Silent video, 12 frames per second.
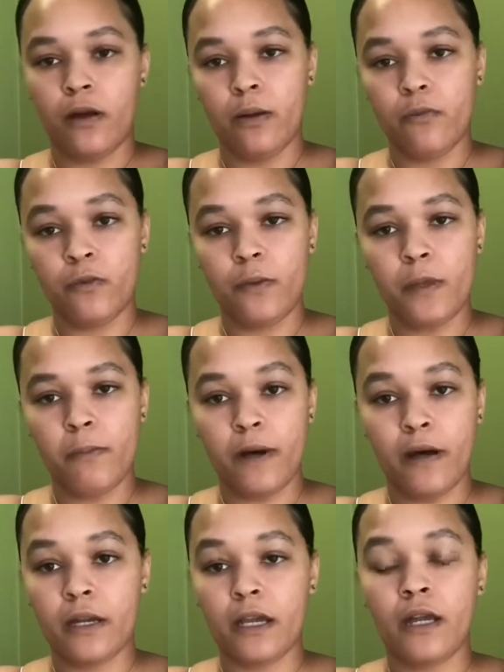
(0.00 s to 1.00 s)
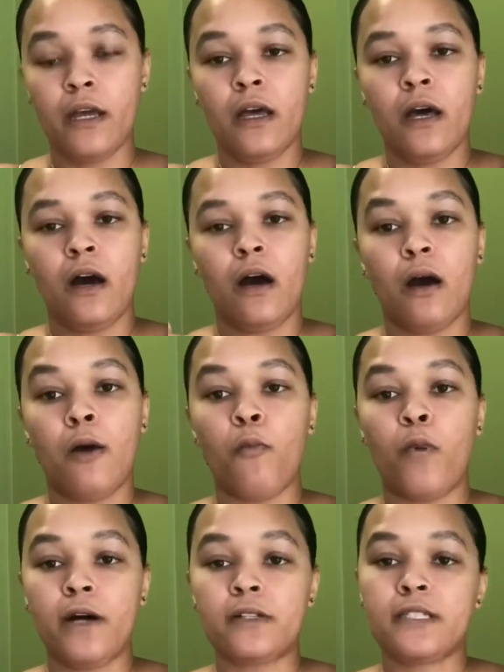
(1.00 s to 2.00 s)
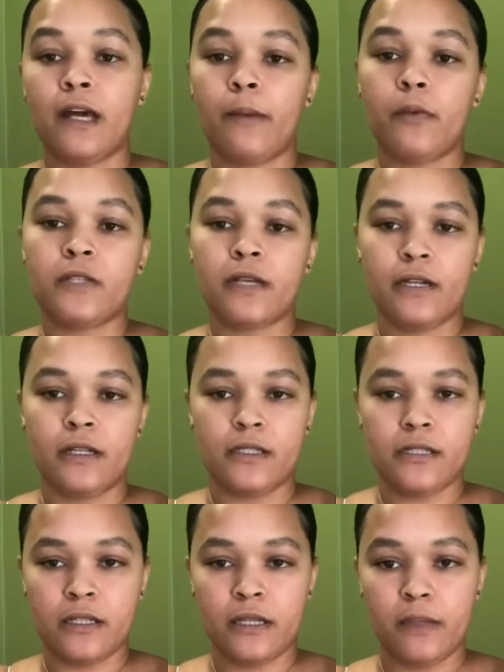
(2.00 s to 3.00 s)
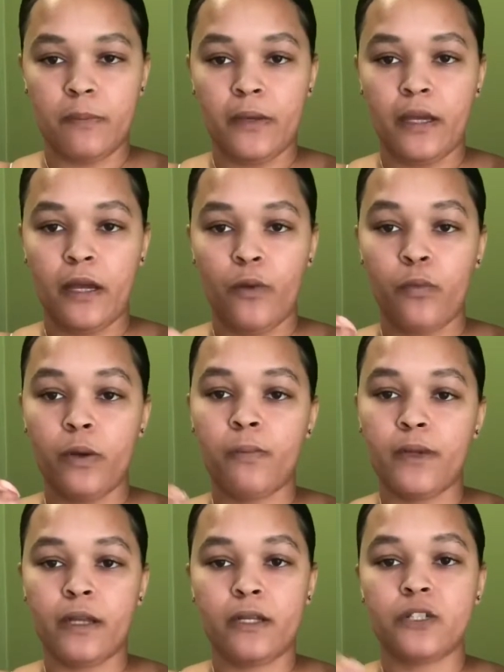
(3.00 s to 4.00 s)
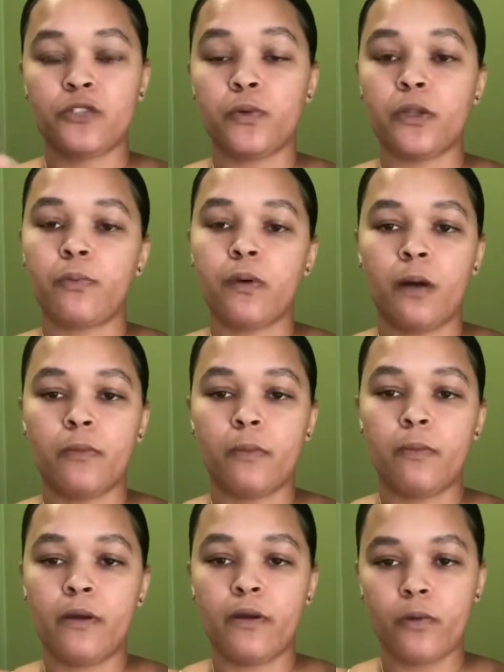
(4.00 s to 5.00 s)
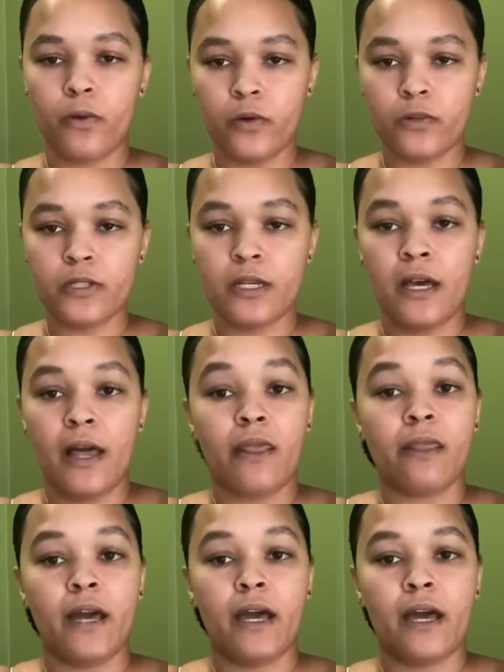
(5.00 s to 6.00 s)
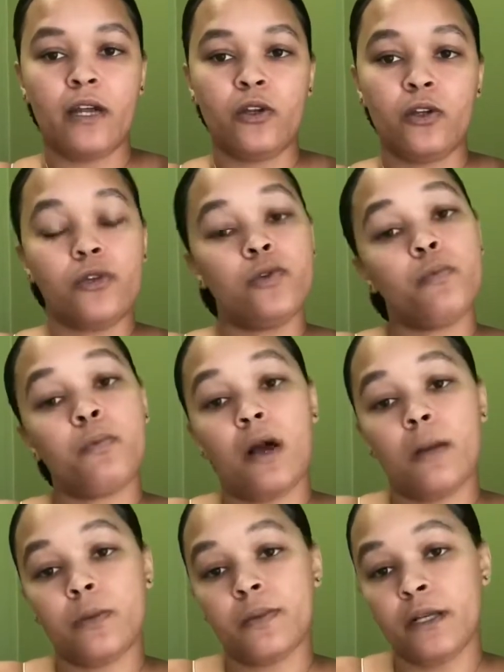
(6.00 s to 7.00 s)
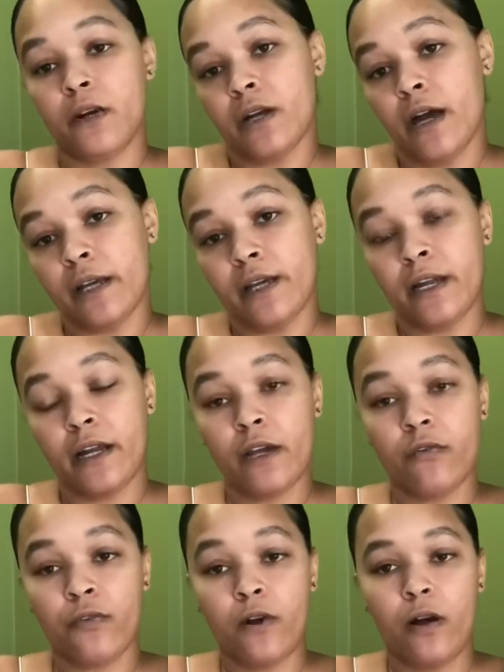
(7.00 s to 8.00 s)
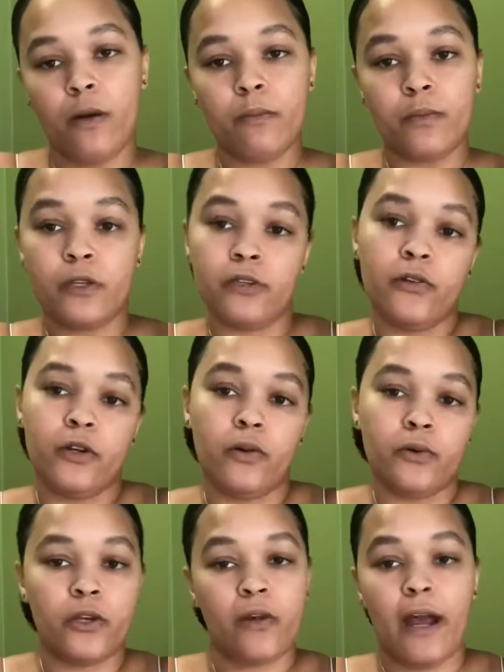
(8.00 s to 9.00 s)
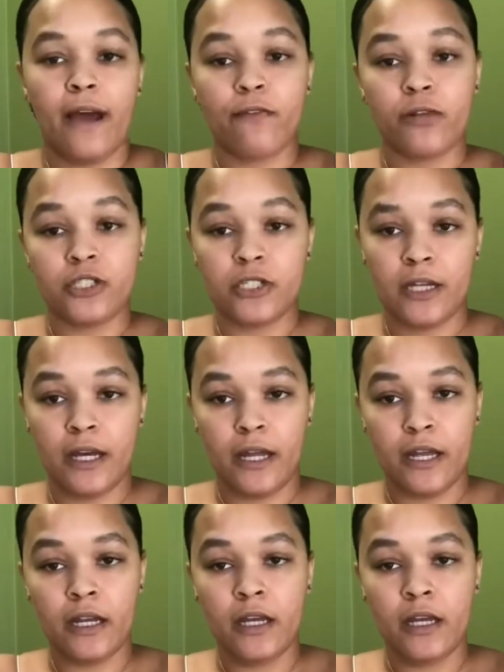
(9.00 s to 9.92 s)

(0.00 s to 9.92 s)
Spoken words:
from the body while simultaneously being replenished with the proper minerals that you probably are not getting from, you know, your average diet.